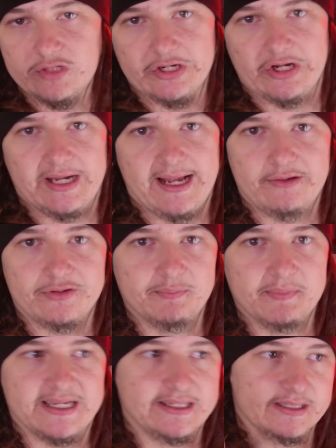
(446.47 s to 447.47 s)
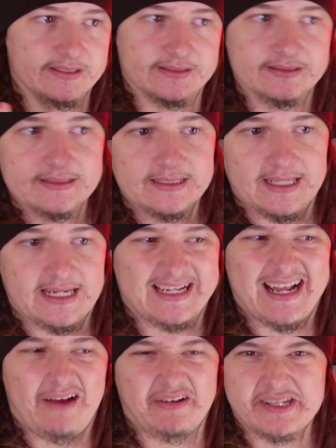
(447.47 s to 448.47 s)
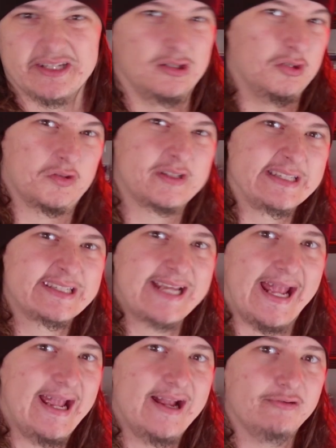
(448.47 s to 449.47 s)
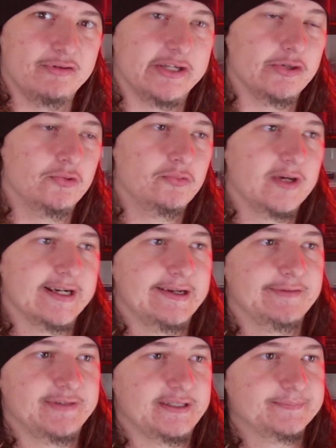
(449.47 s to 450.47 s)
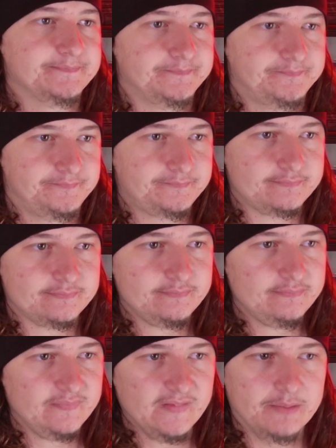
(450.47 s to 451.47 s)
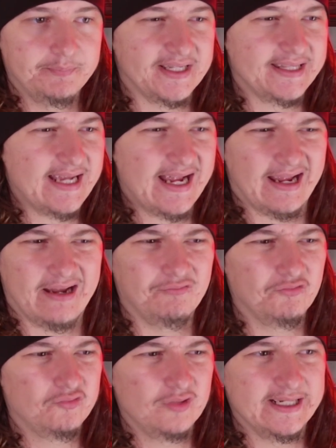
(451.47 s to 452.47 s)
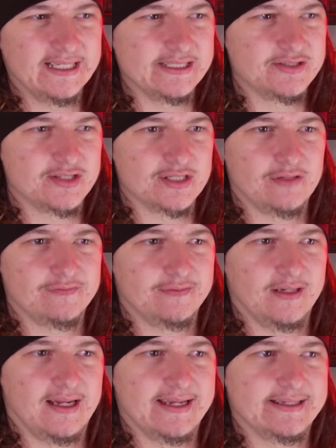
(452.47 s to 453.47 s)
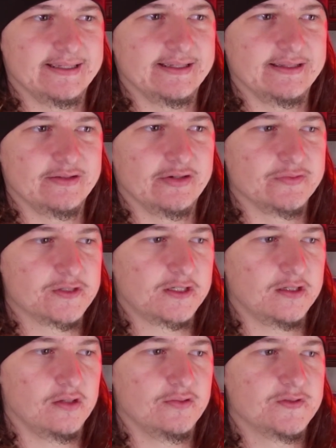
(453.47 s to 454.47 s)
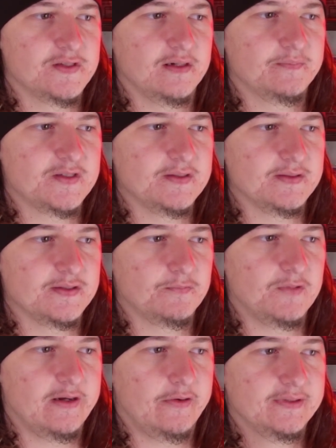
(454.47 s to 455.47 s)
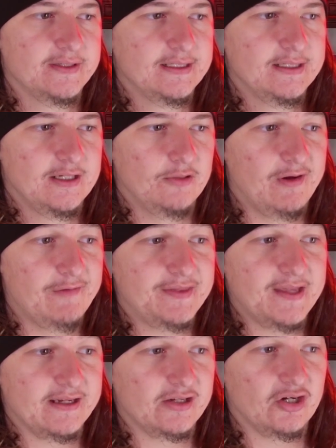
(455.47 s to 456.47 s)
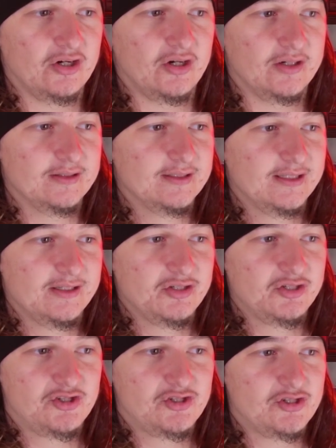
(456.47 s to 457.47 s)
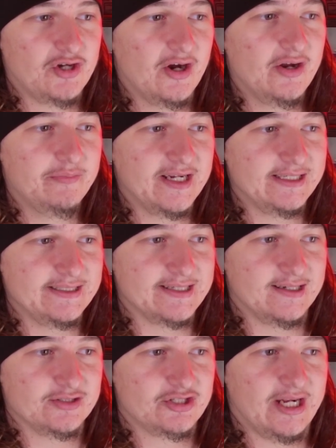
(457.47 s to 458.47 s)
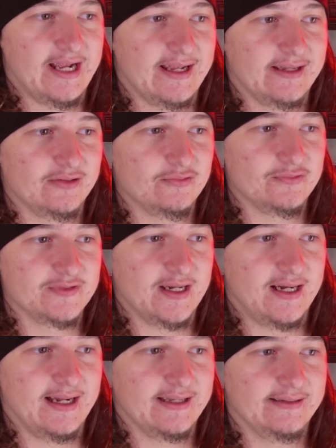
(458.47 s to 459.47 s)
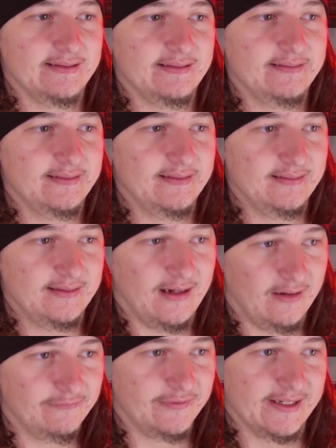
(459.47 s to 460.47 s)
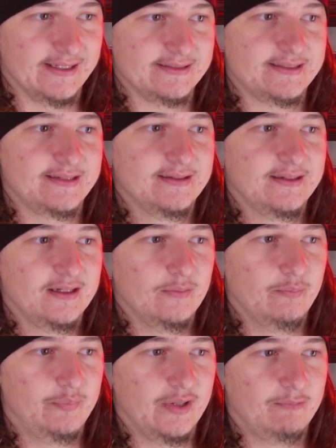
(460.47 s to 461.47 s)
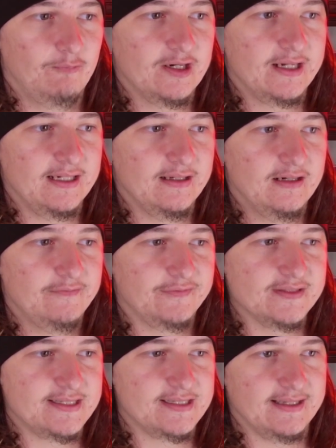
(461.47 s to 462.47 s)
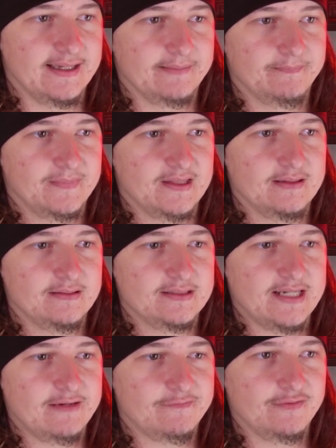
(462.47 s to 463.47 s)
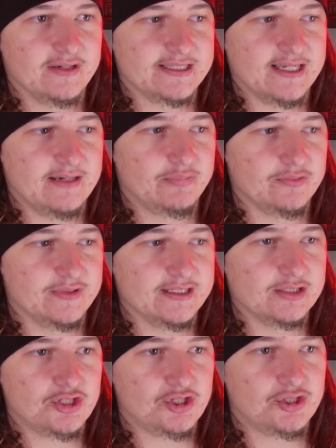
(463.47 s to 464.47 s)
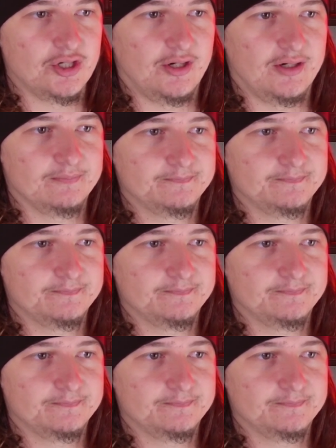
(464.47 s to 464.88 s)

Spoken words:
how you make a character look scary or whatever. But yeah, and really soft lighting in those close-ups as well. We've then got so many Dutch angles. I love it. But what I love is, like, take for example this shot